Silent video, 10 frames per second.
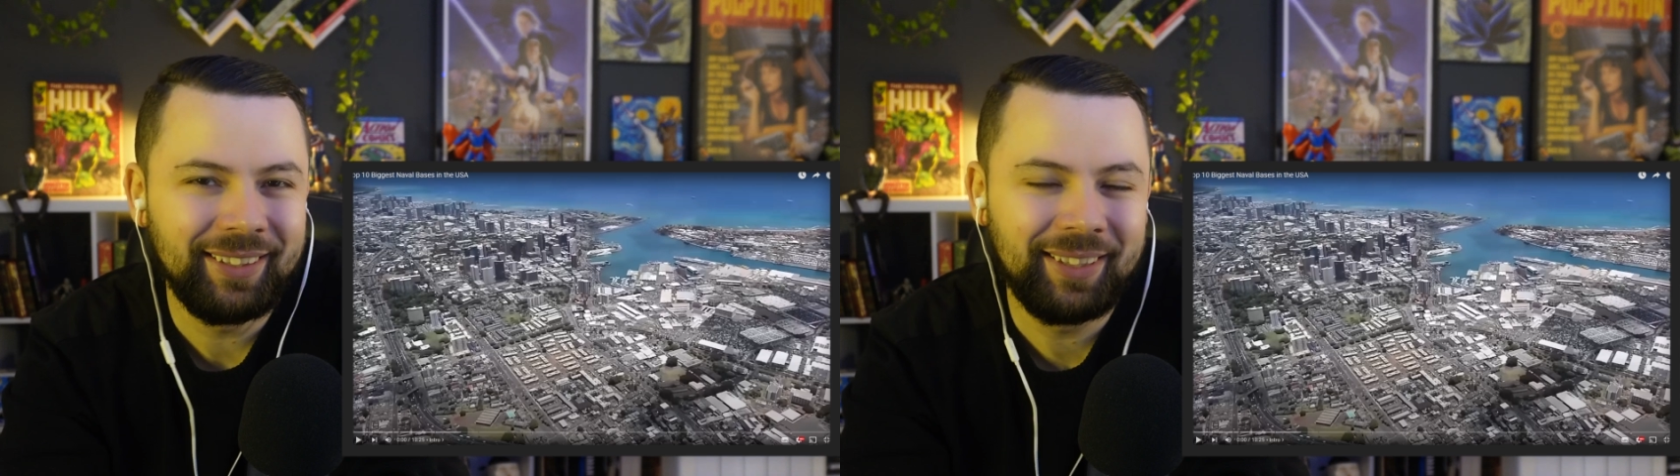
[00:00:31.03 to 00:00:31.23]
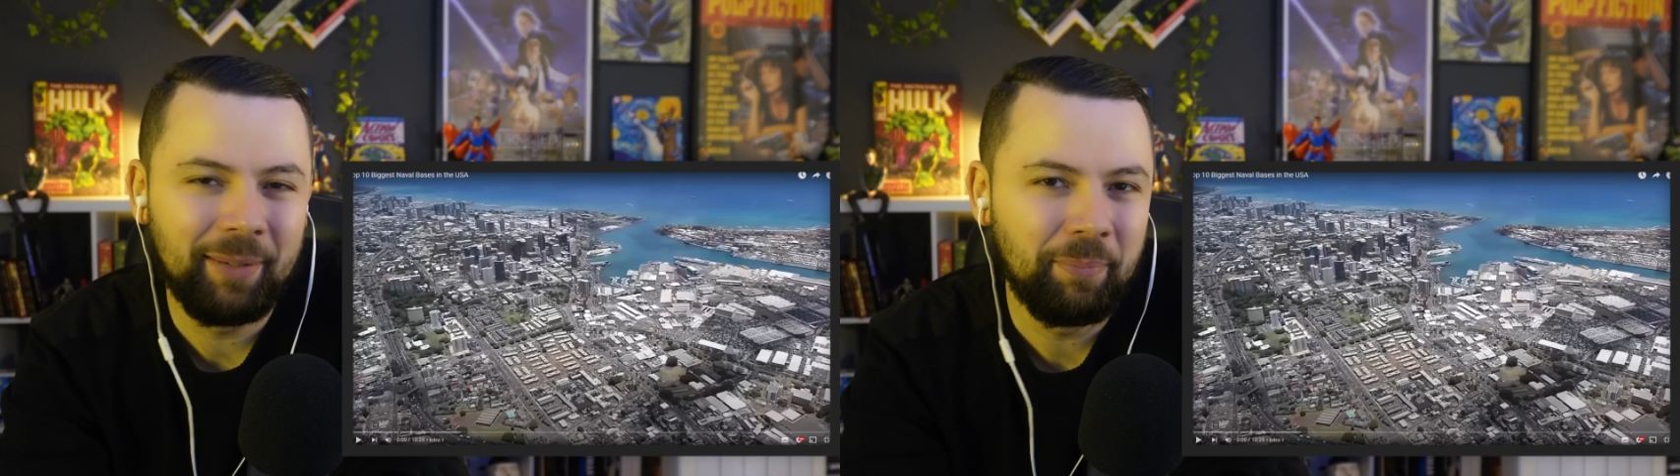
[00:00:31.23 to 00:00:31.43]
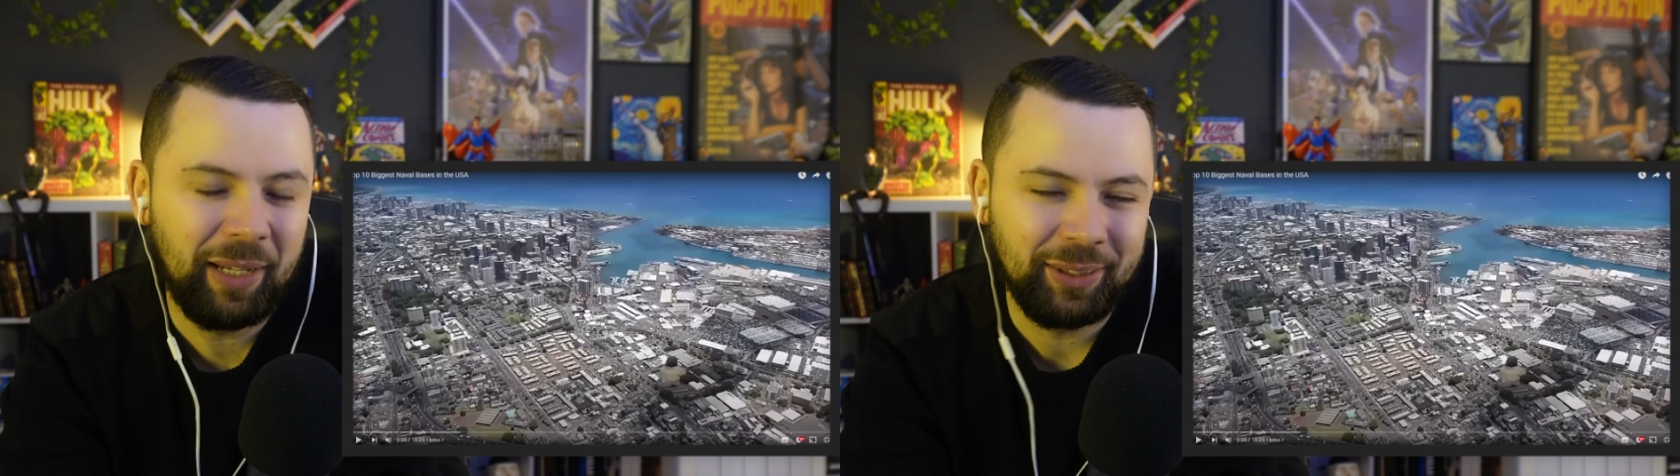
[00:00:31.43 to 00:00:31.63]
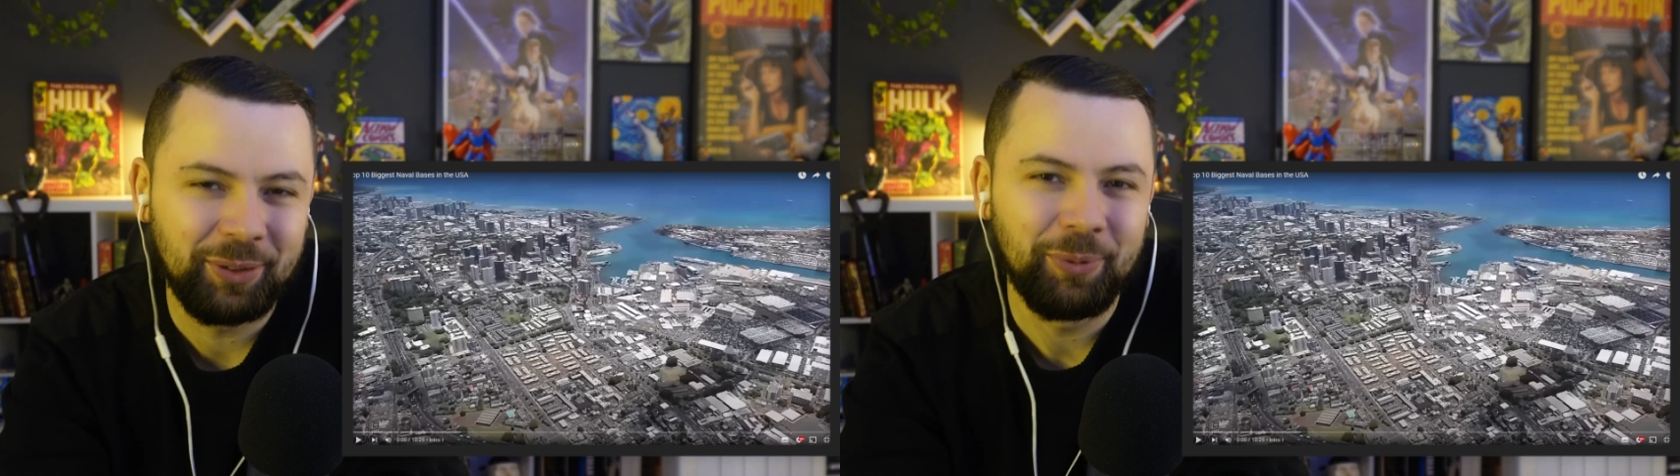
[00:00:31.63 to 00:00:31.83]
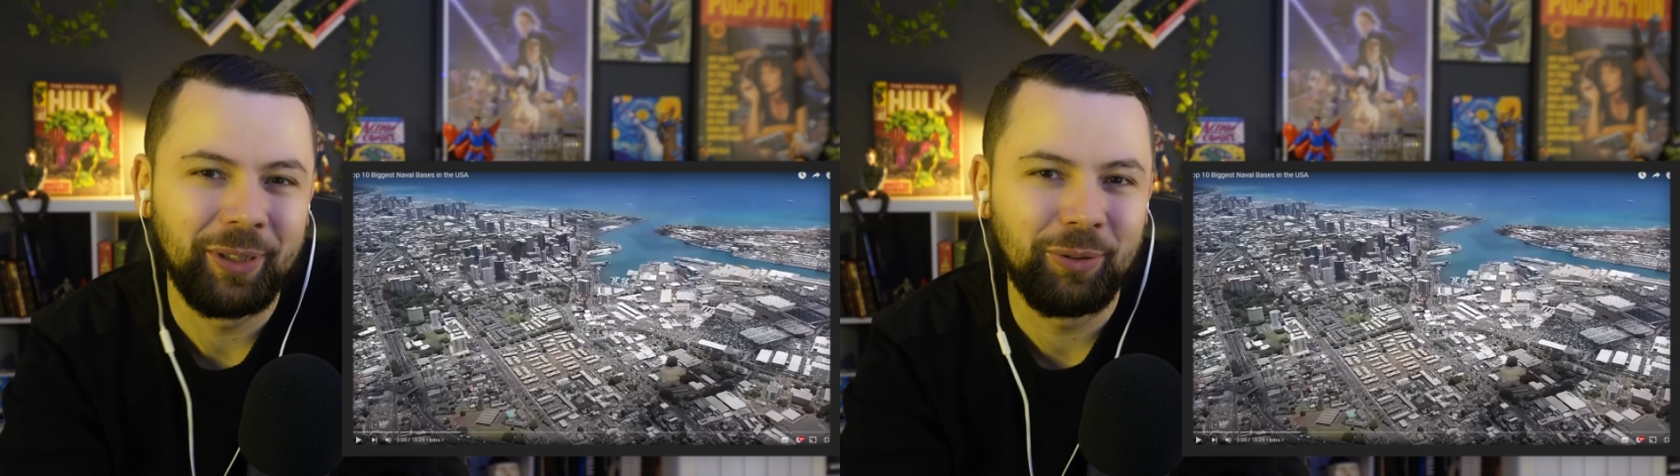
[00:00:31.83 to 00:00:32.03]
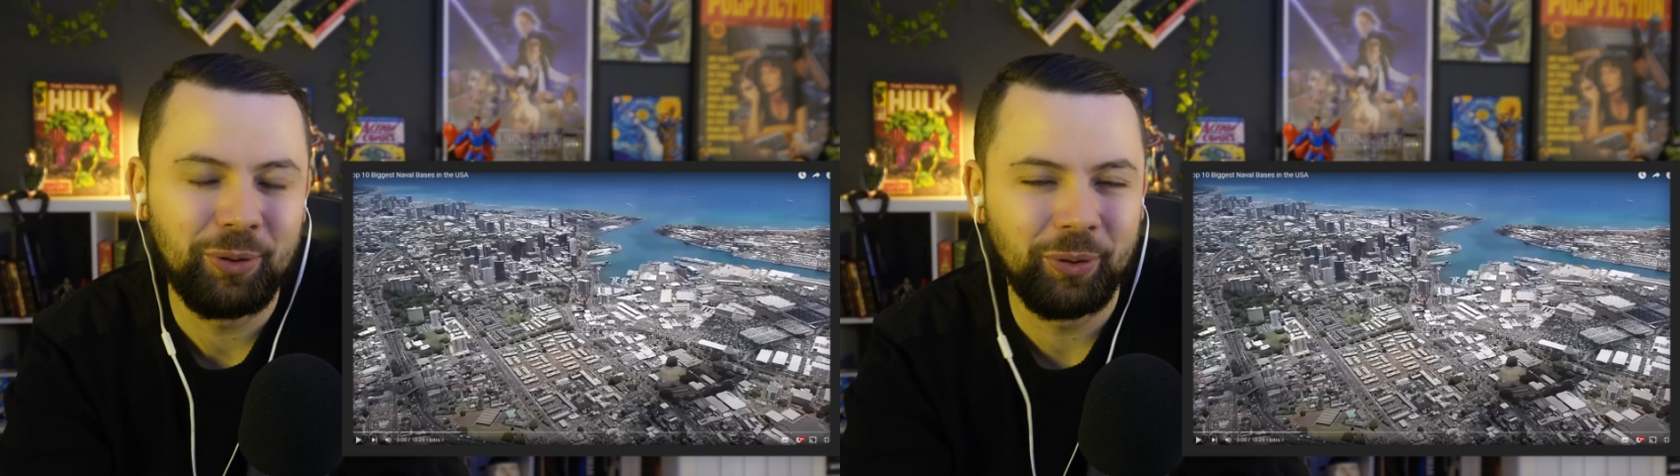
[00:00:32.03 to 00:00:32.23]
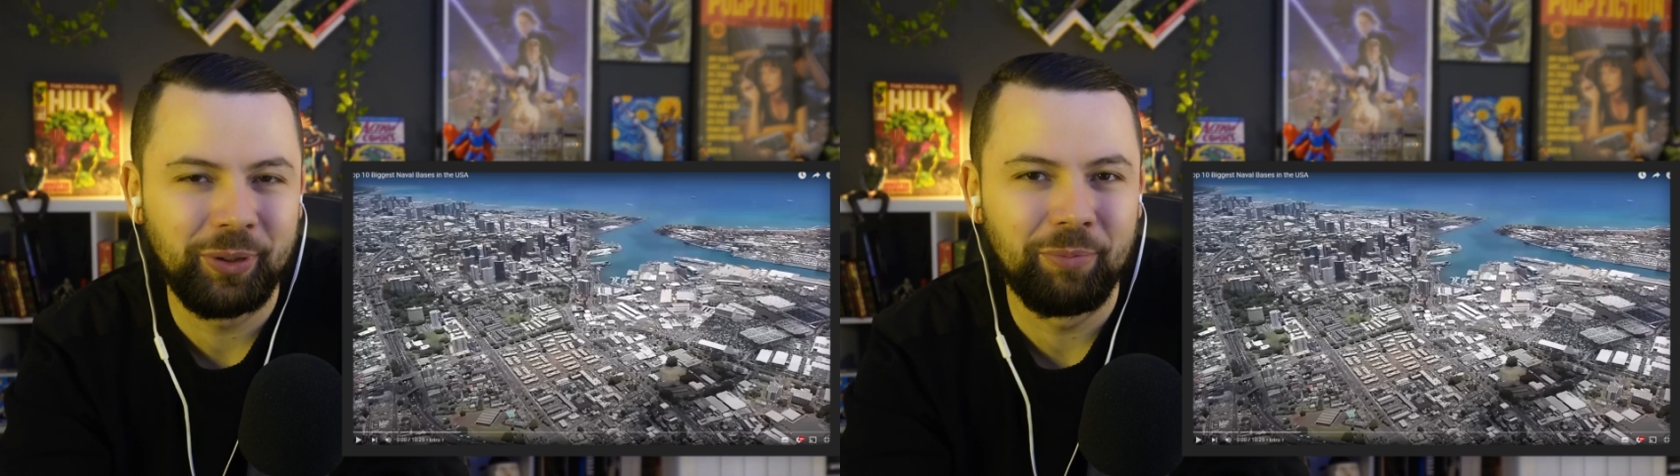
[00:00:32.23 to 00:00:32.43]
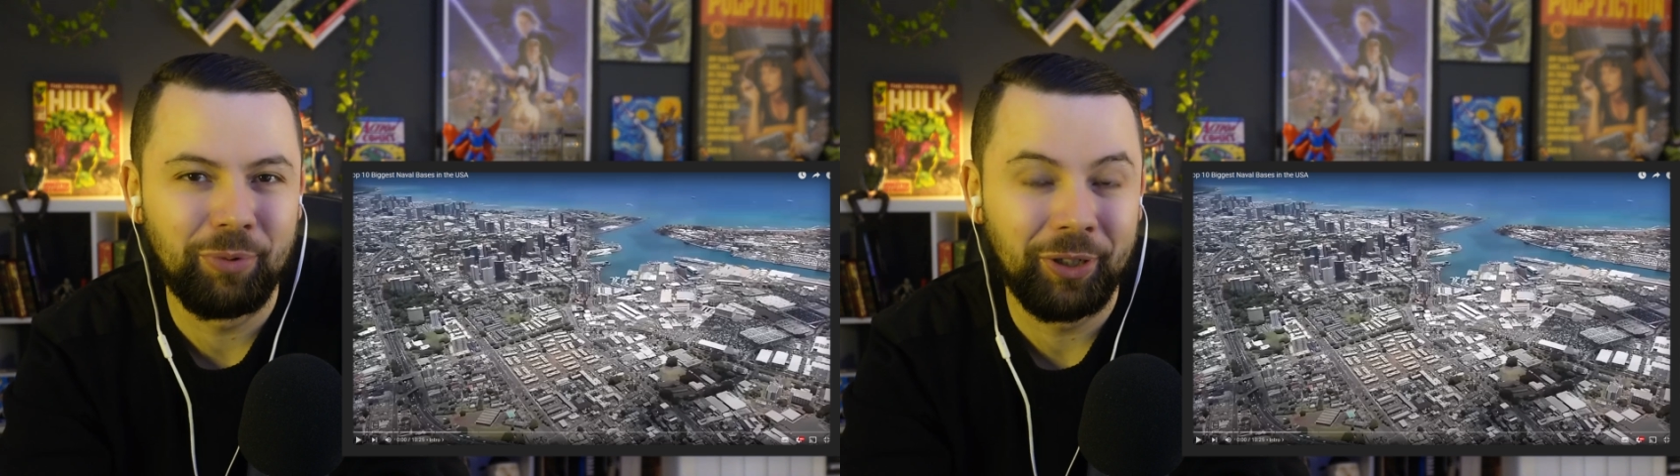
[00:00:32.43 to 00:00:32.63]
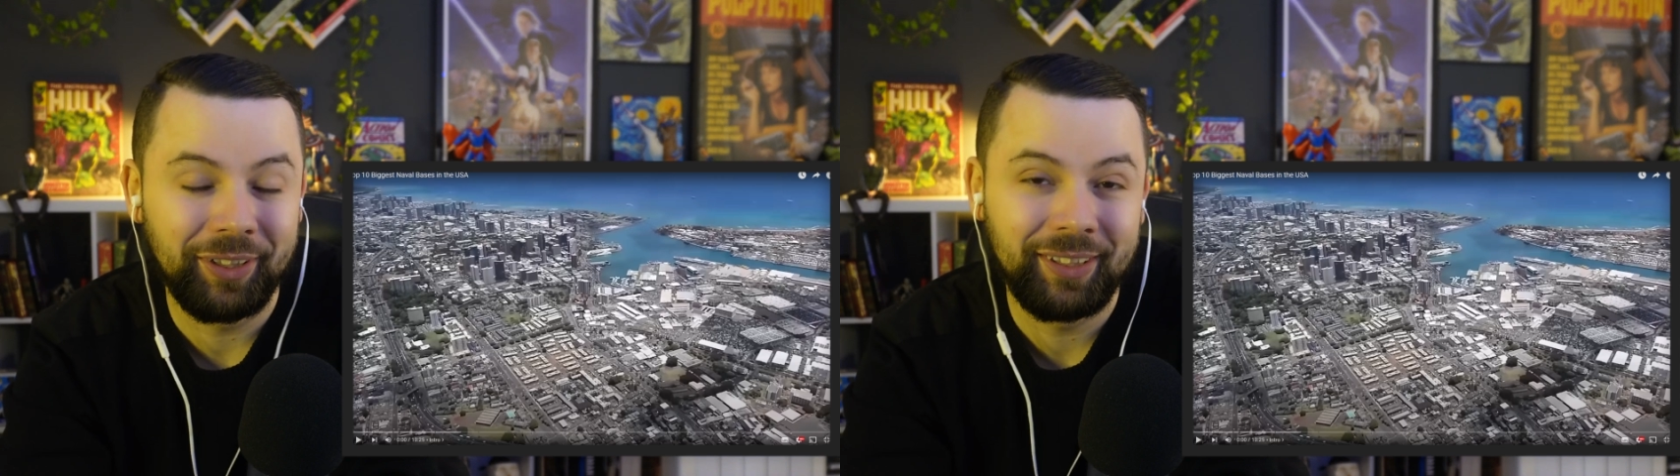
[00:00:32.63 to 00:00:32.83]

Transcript: It's the best way to show support.